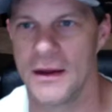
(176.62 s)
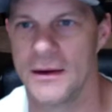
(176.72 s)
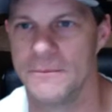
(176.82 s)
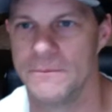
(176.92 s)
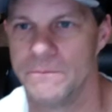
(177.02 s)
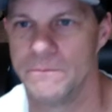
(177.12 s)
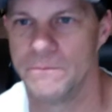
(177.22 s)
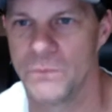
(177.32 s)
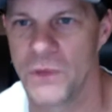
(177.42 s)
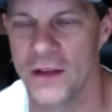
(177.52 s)
Um,
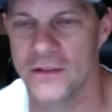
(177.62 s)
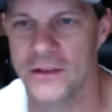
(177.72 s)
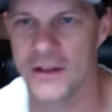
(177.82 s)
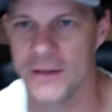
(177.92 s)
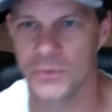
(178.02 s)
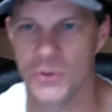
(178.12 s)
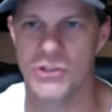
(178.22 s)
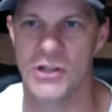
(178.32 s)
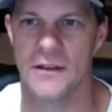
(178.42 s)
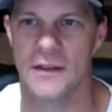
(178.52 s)
thanks, Clint.
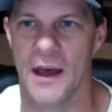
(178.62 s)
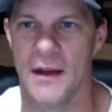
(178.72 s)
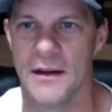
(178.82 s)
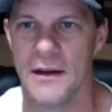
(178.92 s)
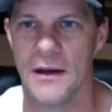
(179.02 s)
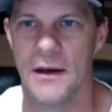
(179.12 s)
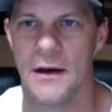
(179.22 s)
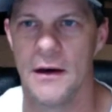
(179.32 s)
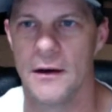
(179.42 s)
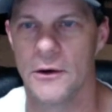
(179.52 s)
Appreciate that
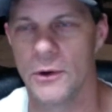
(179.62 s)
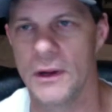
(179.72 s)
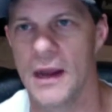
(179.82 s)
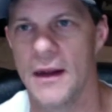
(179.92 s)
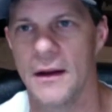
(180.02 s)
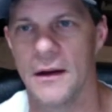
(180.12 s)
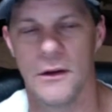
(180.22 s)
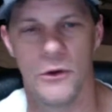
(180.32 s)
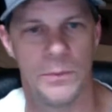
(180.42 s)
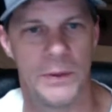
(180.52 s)
uh, creating a
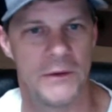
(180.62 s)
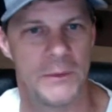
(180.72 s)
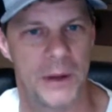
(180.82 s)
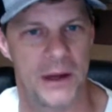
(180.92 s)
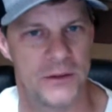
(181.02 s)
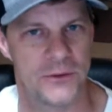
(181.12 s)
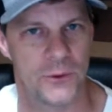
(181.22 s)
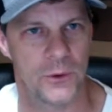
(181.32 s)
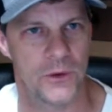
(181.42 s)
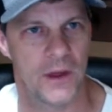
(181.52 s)
new pivot page
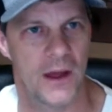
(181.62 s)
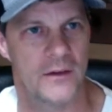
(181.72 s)
for that.